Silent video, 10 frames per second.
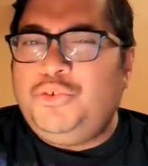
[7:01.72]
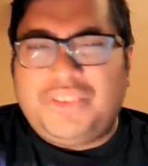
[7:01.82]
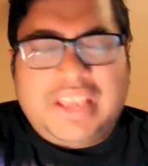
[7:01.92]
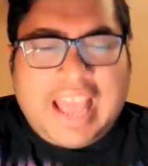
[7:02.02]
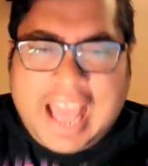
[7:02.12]
and you
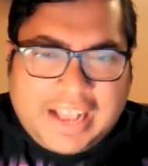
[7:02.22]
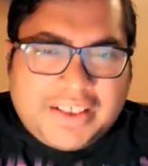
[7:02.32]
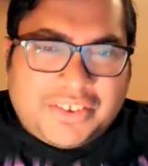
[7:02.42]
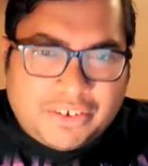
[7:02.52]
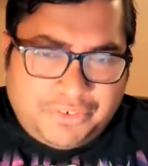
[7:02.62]
see
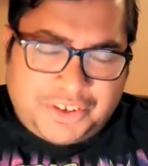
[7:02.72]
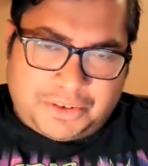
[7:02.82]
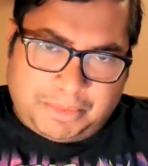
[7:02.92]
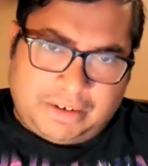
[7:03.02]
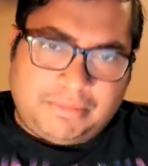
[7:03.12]

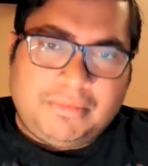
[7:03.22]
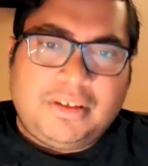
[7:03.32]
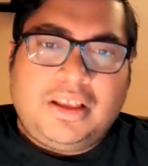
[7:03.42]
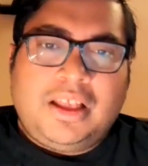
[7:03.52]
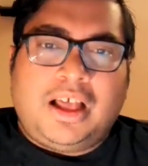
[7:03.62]
ex-servicemen
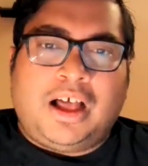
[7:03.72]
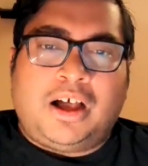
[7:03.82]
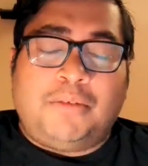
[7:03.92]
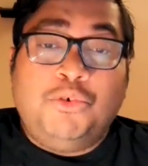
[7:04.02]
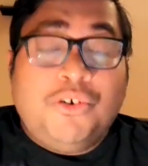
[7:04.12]

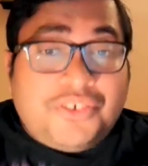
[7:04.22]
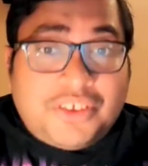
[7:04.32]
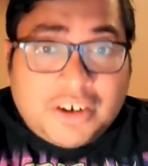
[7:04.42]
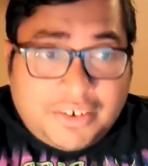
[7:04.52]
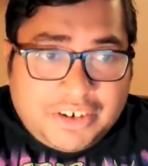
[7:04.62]
who have
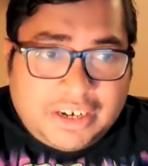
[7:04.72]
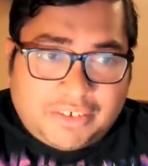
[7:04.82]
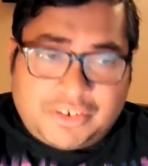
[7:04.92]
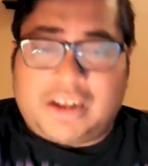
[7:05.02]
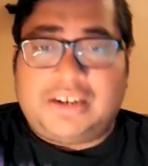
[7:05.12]
served in
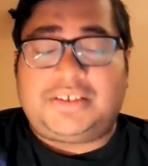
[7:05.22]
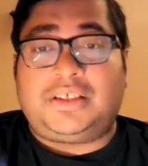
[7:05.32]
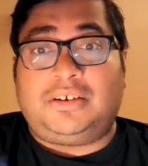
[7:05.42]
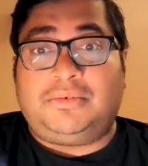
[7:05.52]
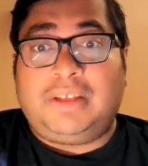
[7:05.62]

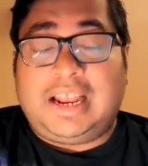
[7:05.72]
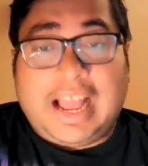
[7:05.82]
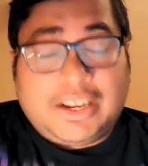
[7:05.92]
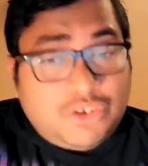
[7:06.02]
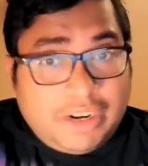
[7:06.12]
Afghanistan. And
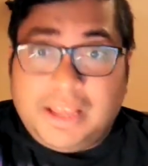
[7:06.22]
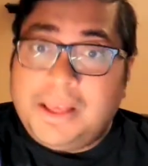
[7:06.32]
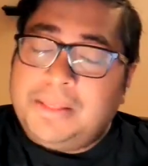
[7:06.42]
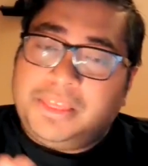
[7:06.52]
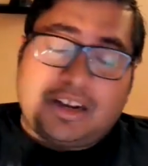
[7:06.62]
actually,
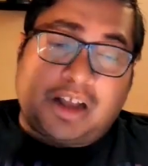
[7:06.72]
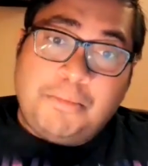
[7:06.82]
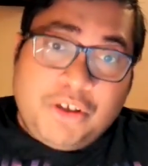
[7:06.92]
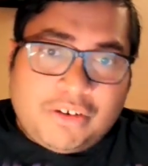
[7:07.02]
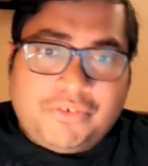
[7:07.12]
they're
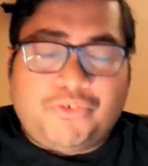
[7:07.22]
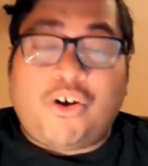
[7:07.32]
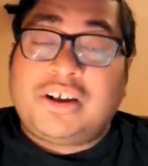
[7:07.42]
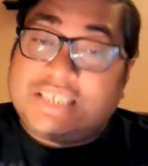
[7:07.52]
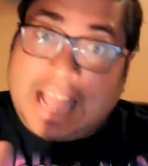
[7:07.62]
coming on
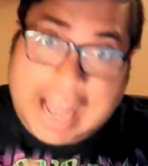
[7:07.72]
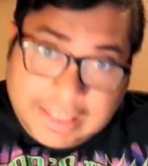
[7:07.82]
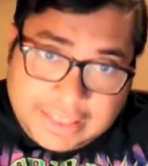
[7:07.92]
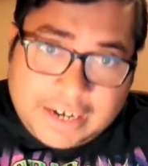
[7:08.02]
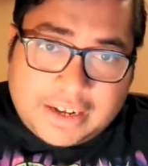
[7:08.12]
Fox
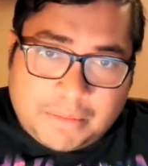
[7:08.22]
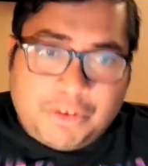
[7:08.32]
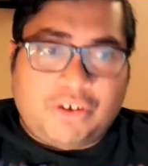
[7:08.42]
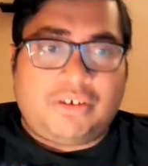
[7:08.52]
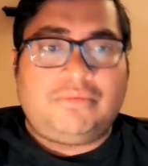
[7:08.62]
and they're
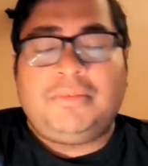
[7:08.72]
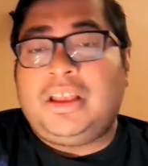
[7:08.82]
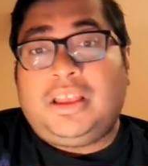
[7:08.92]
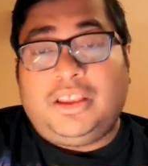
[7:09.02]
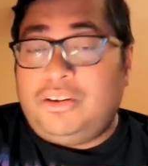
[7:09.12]
coming on,
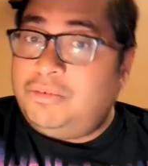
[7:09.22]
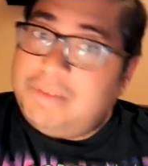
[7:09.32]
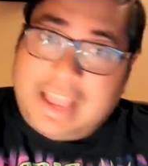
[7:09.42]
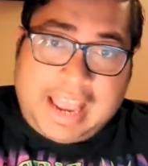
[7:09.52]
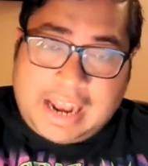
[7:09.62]

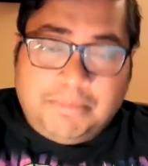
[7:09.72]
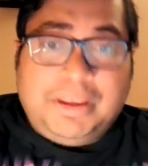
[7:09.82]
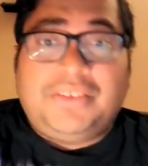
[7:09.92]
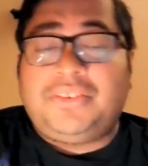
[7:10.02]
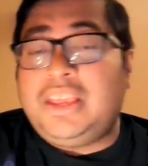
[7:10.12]

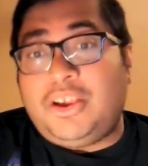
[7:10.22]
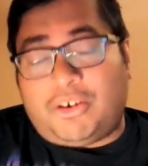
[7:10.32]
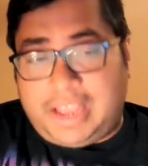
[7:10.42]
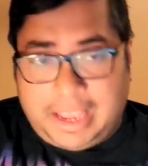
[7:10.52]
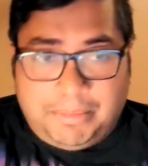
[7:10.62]
NBC
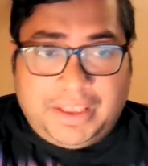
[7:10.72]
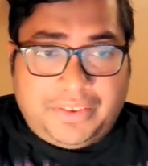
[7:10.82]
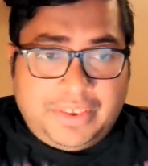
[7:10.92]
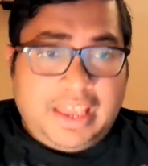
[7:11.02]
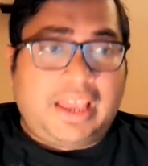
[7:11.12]
or
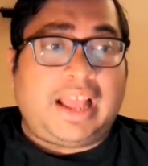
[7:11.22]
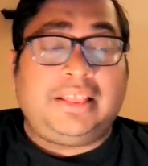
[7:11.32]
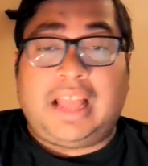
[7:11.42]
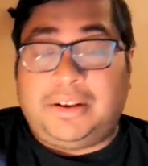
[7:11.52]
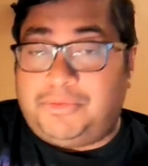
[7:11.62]
ABC,
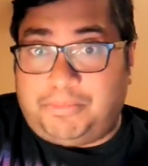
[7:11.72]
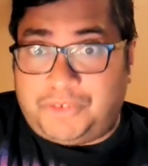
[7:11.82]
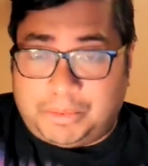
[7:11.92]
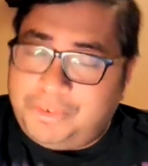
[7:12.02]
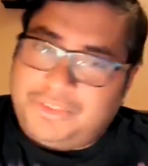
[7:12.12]
and
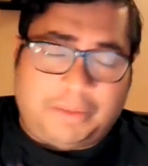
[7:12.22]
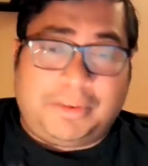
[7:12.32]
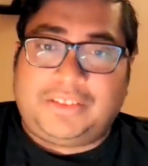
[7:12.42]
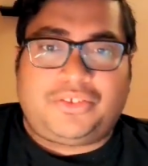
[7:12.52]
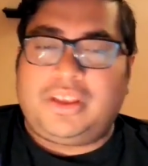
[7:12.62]
some of them,
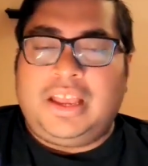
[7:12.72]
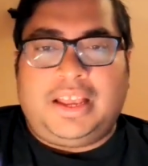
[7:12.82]
it's